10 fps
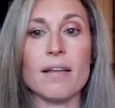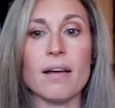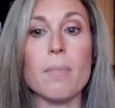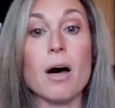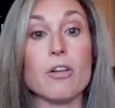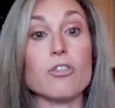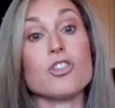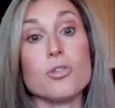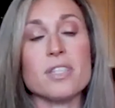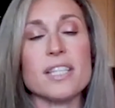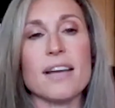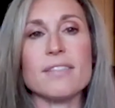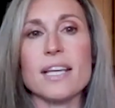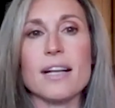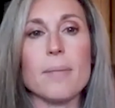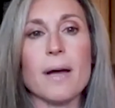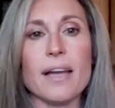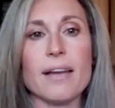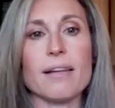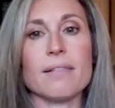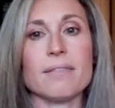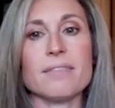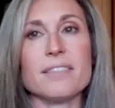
model shoots that I've set up, I